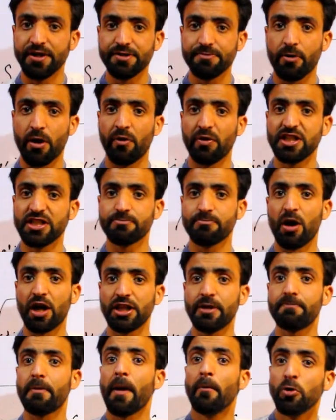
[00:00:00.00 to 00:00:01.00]
provides for
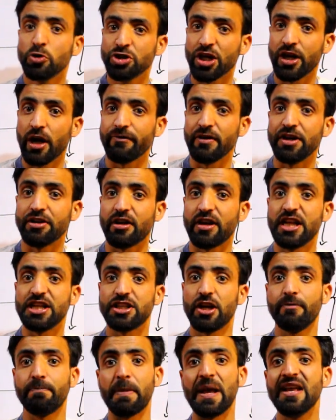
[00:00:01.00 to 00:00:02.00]
the promotion of
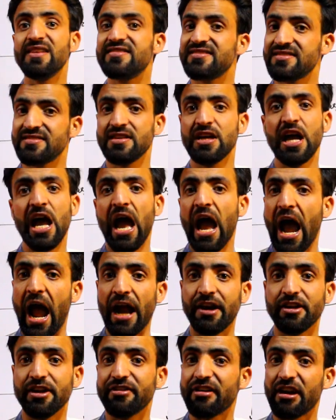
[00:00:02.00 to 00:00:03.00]
international peace
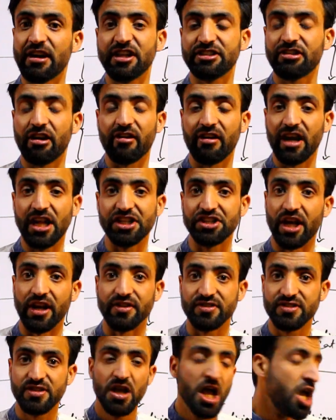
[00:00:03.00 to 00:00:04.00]
and international
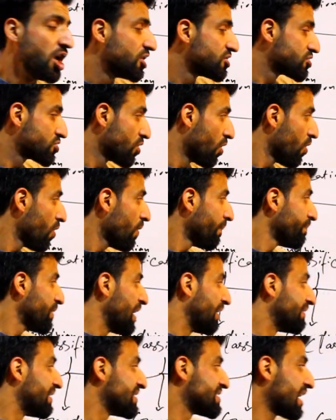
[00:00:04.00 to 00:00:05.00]
relations. So
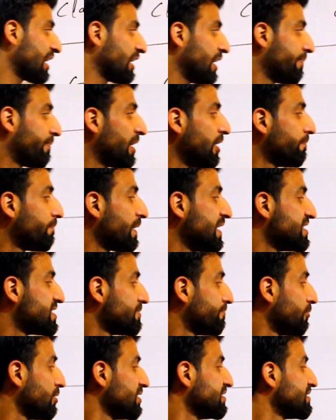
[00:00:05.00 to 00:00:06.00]
these are liberal
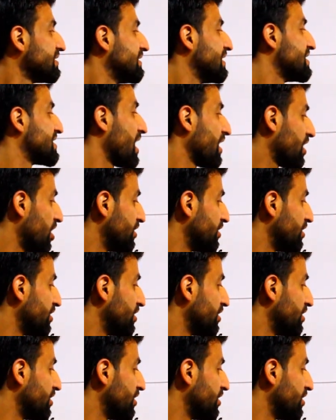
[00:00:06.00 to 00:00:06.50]
principles, these are